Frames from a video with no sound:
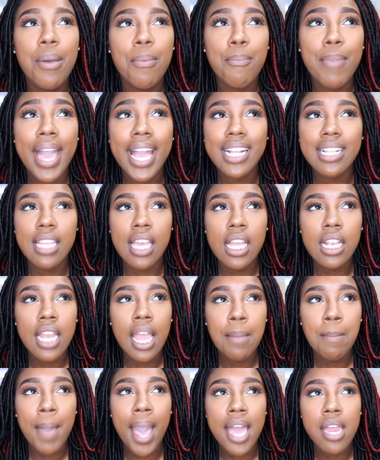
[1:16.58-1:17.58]
back then
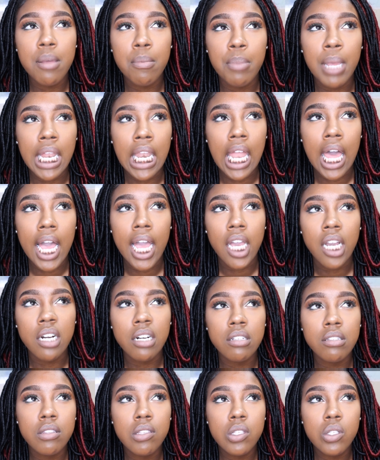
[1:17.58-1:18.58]
they might have been like
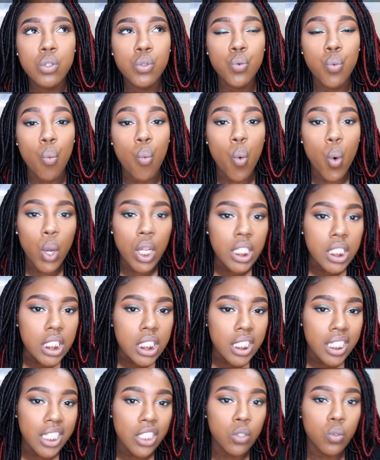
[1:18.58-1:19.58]

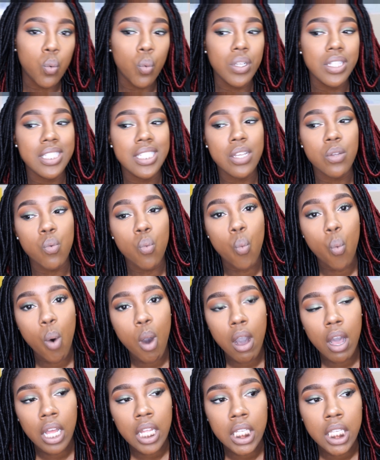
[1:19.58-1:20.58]
20,
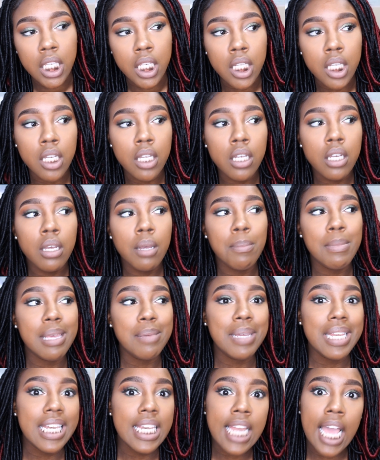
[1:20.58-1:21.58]
21,
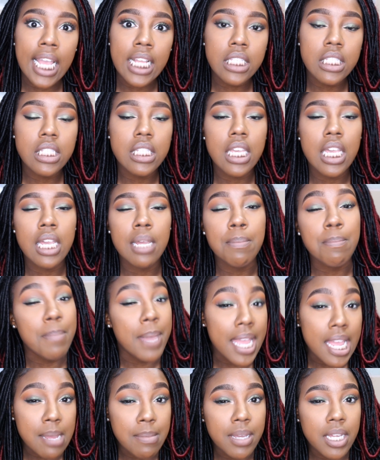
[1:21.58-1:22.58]
maybe
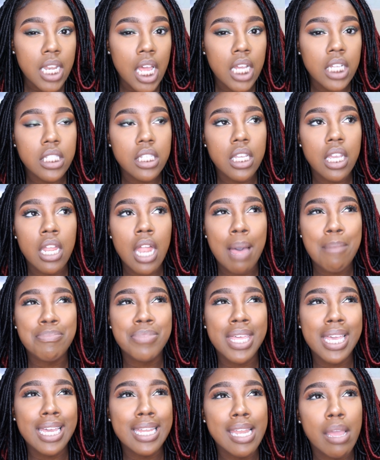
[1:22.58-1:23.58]
19. I'm
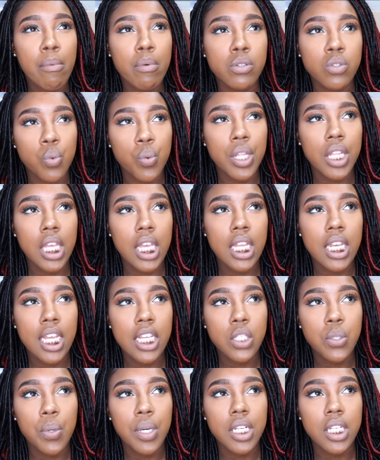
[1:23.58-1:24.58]
thinking they was really in their
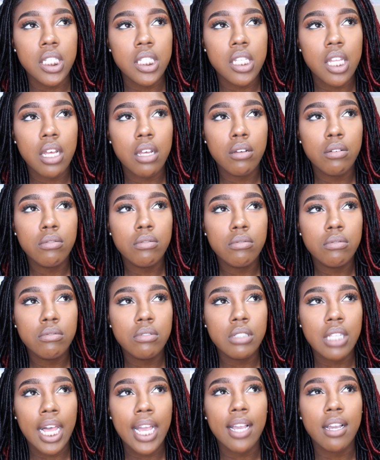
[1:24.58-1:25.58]
20s though,
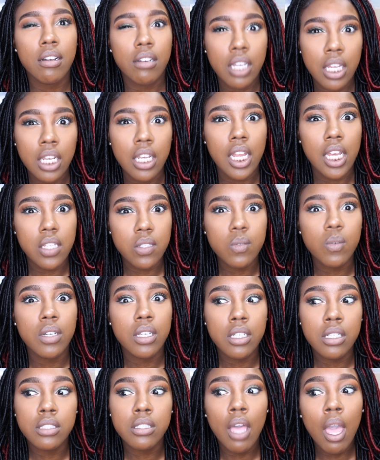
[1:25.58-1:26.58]
like in their
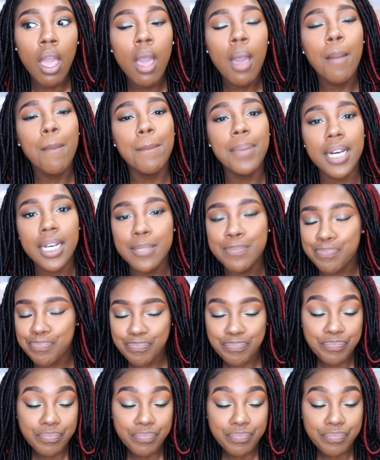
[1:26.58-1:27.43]
20s. But